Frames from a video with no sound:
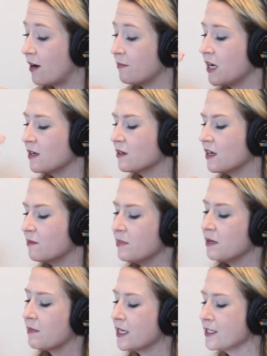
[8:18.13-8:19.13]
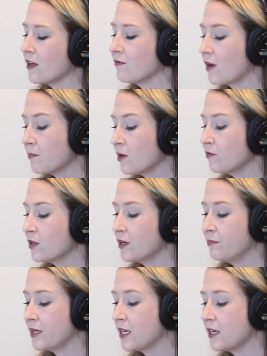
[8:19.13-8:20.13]
I'm not going to beat myself up over
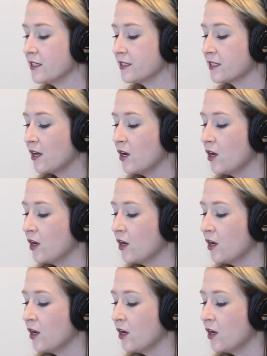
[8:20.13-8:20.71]
it because